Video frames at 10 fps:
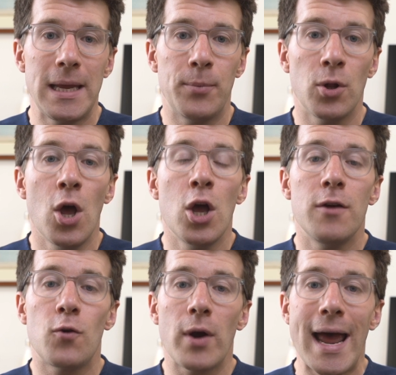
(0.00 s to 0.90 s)
people
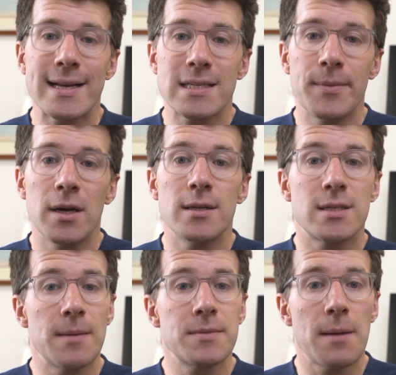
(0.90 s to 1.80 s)
who've got eczema and
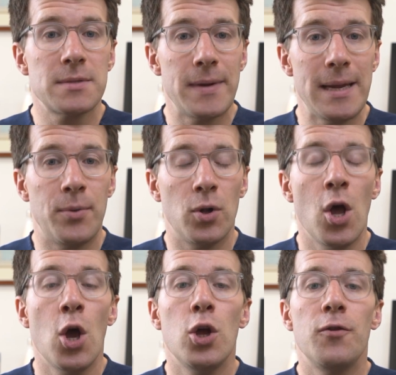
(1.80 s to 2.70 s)
sometimes people
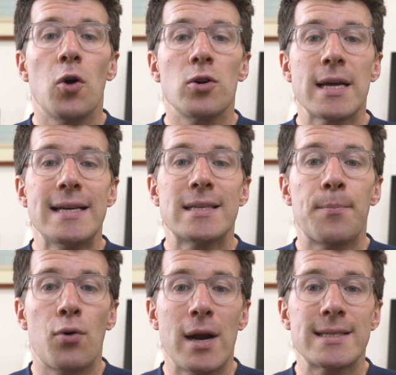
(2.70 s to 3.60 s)
who've got a
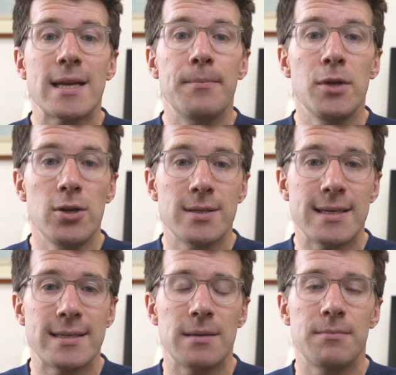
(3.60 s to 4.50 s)
suppressed immune
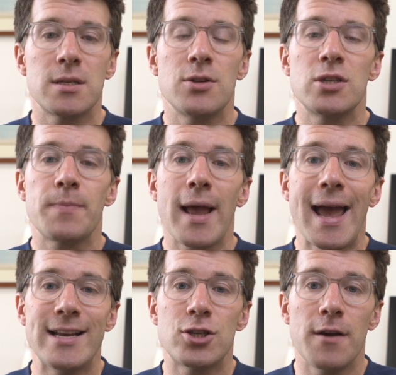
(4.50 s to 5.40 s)
system, such as by
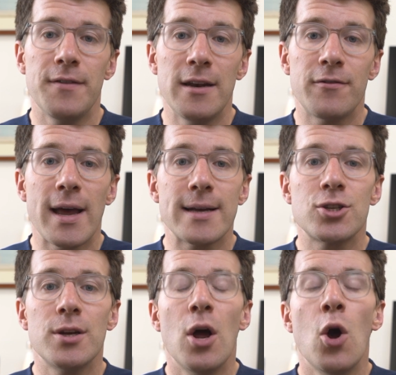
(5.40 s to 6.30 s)
HIV
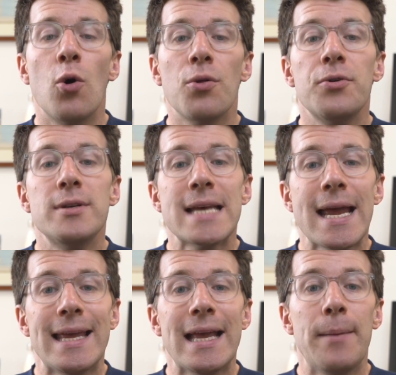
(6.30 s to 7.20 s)
infection or through
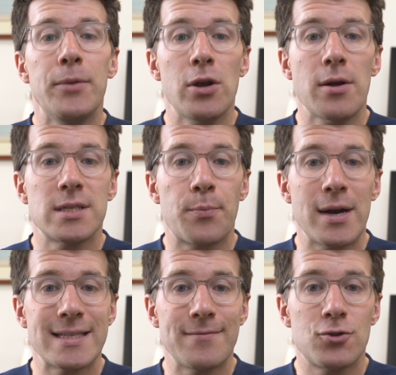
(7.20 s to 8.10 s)
taking
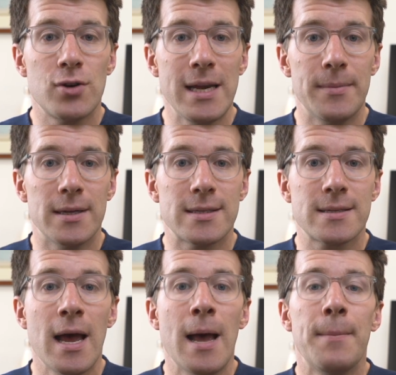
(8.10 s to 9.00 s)
immunosuppressive
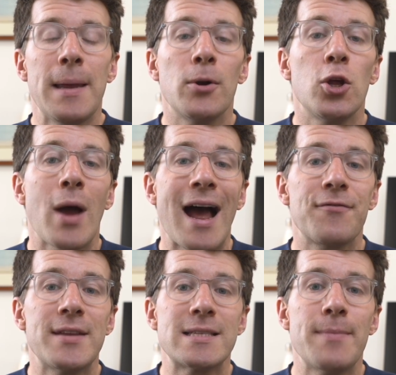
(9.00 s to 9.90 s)
treatments. People who
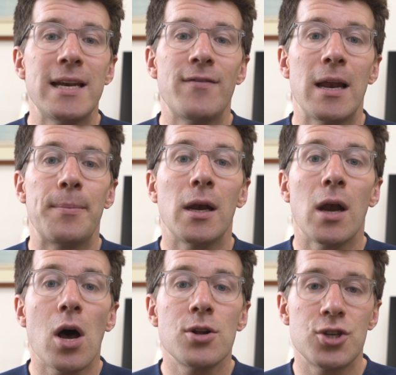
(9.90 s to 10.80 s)
have this may develop
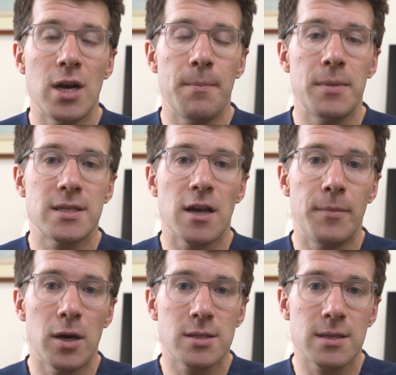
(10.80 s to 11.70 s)
larger numbers of
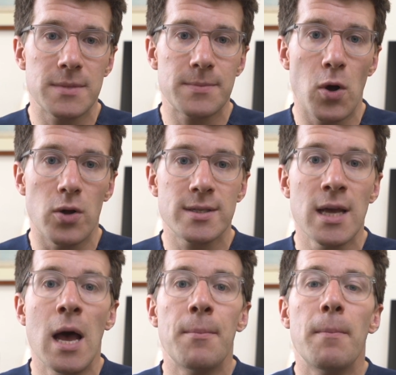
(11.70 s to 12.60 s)
molluscum spots,
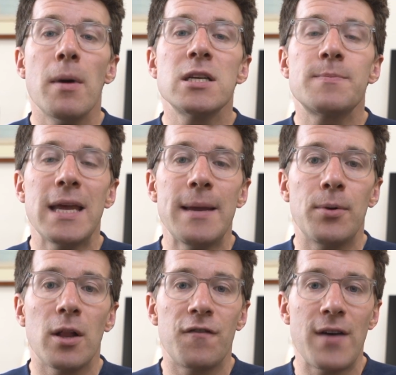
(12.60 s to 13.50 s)
but most
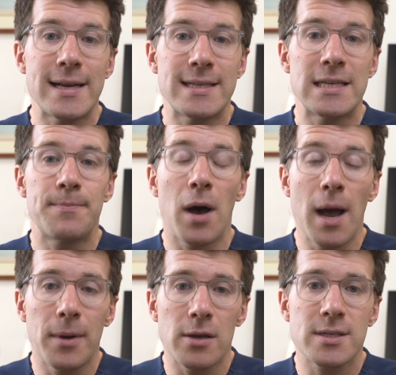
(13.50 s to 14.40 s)
people affected by
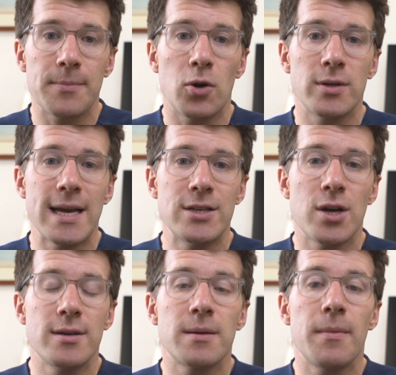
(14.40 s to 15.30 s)
Molluscum
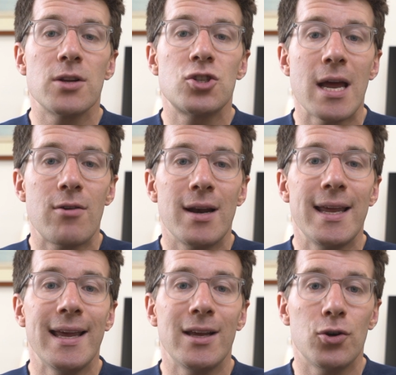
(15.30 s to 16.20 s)
Contagiosum are
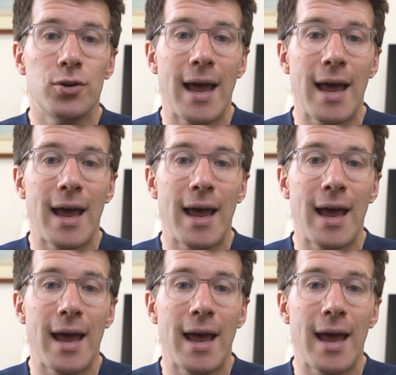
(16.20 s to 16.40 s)
generally in good